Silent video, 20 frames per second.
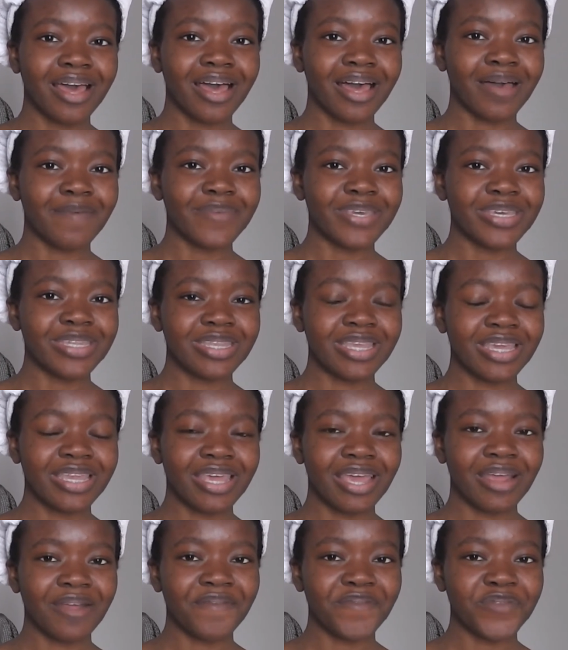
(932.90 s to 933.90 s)
I've been
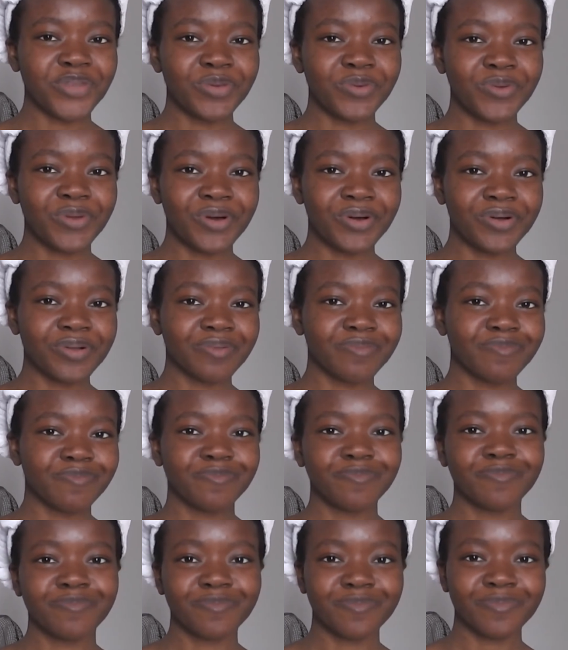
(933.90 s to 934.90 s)
in here for too long.
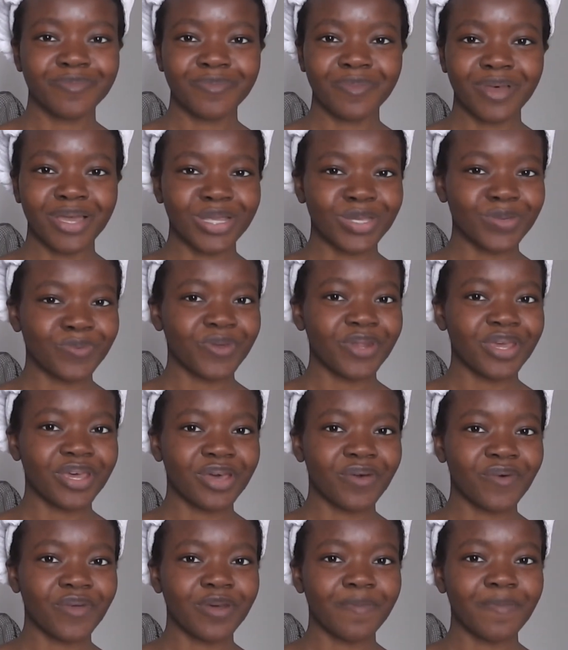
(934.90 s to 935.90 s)
I just wanna
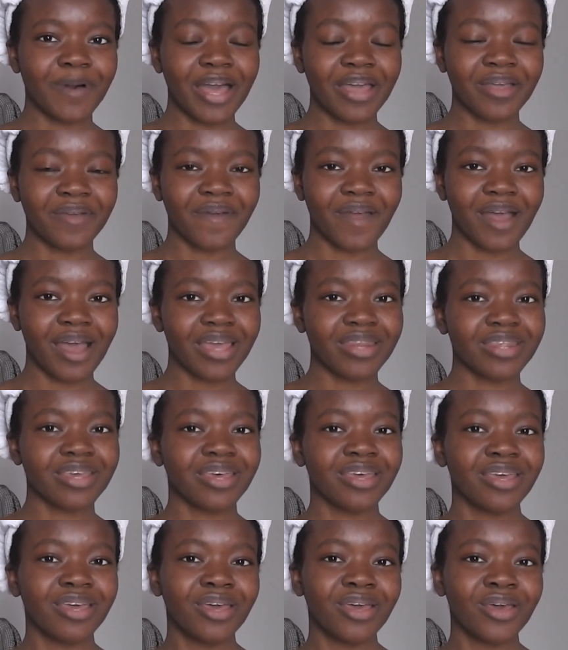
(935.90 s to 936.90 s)
go on a bike ride,
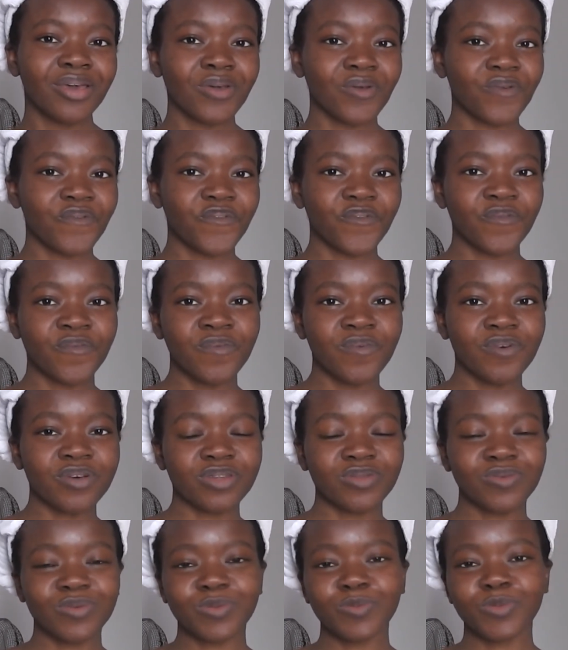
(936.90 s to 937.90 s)
go for a
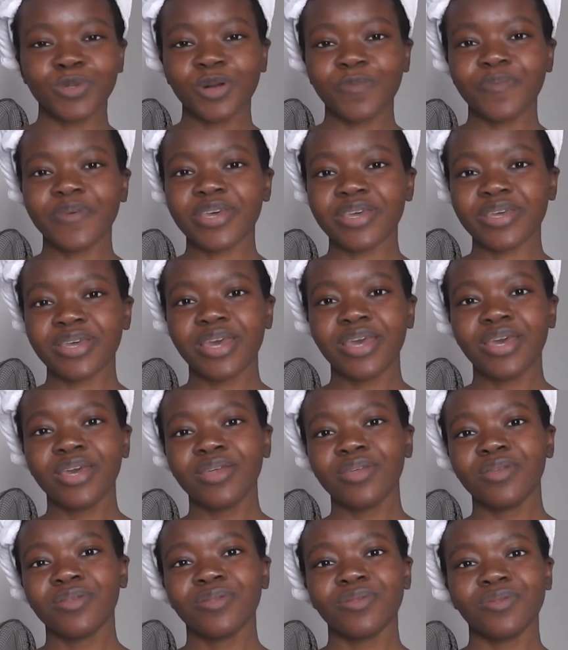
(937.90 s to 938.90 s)
walk, do some shopping,
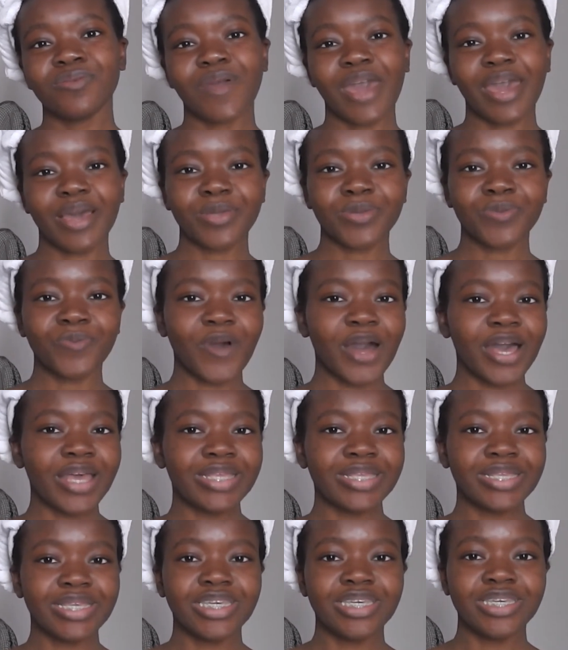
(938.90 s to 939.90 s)
do X, Y,
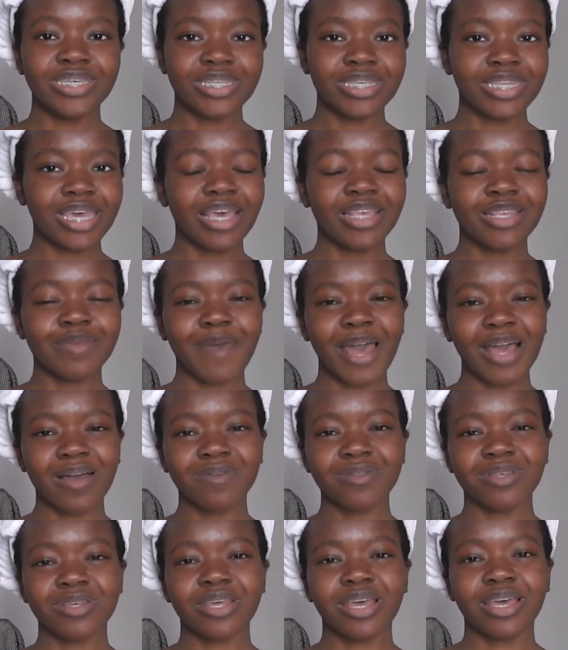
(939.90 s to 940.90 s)
and Z. Today is a bank
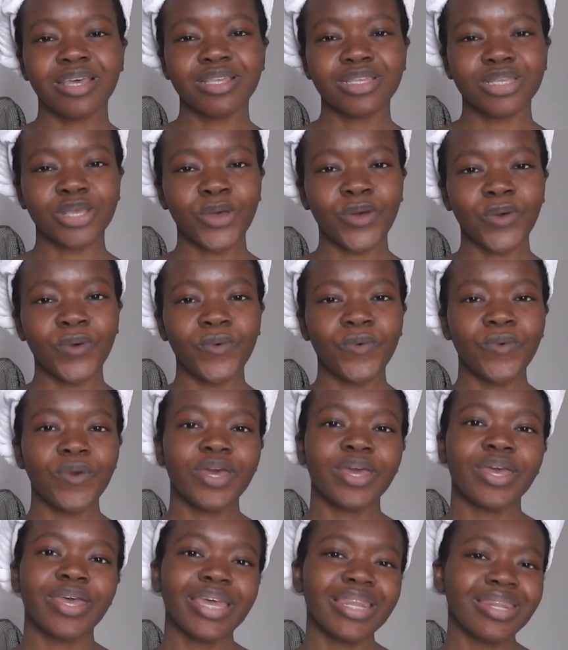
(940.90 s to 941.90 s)
holiday,
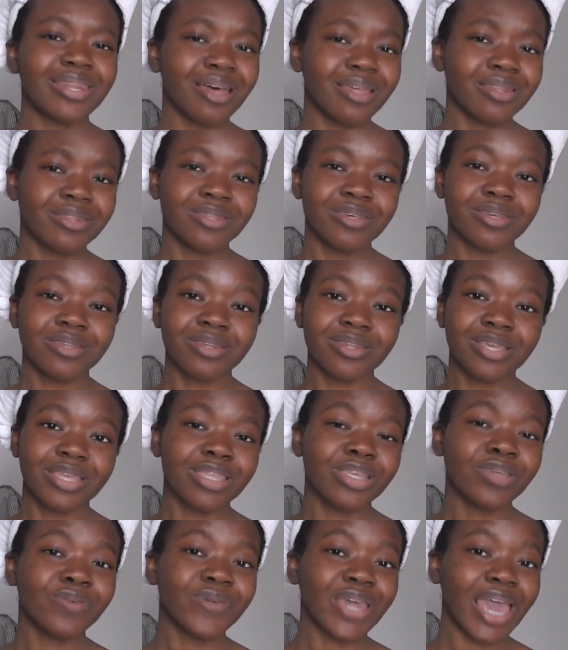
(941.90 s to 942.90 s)
so in London, in
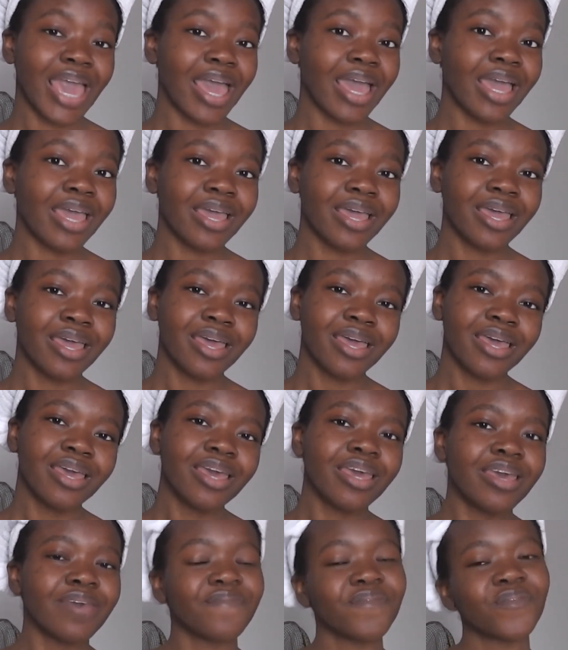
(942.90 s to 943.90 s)
the UK,
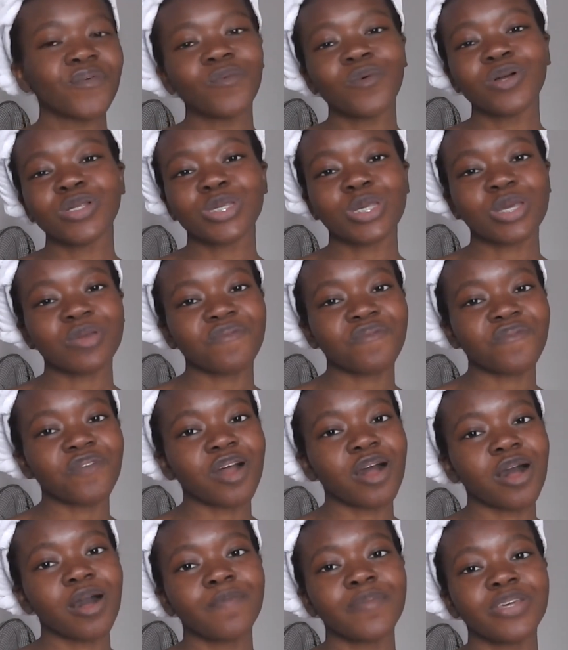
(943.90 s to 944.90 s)
if you're watching
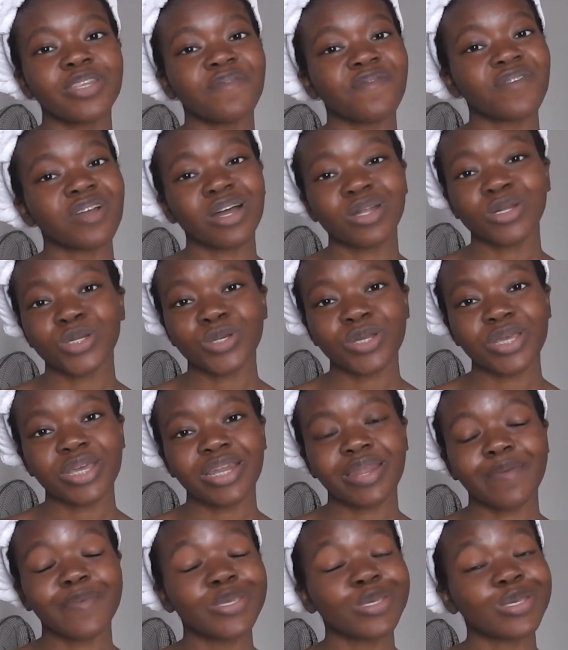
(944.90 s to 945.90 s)
from a different country,
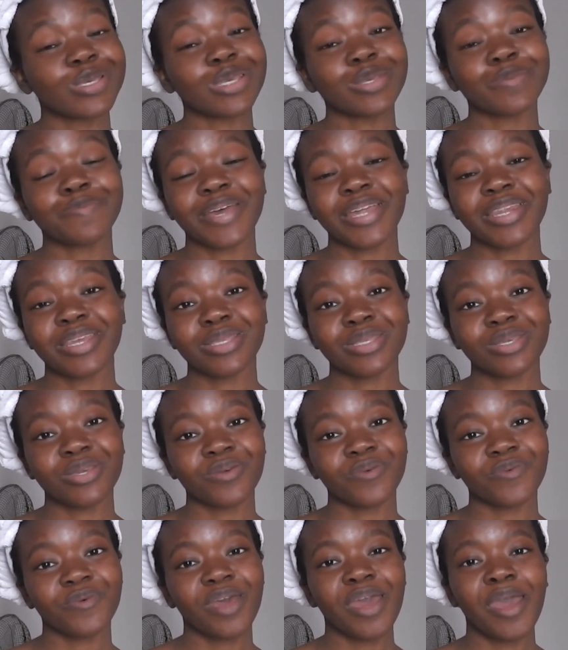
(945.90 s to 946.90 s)
let me just explain it to
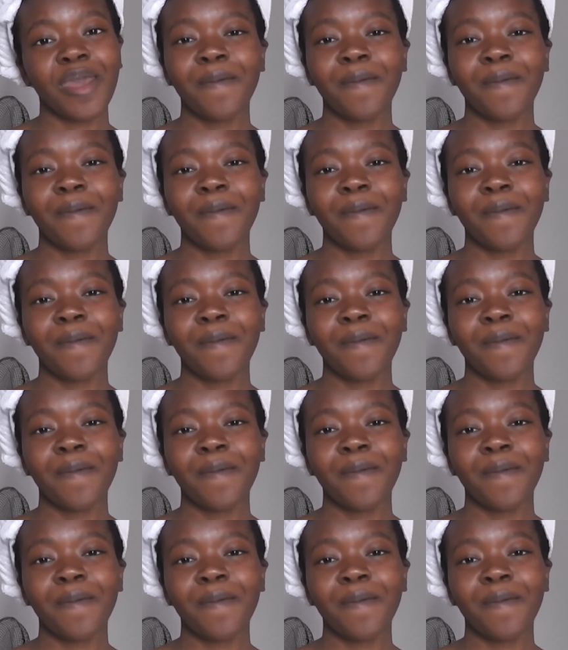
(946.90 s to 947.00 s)
you.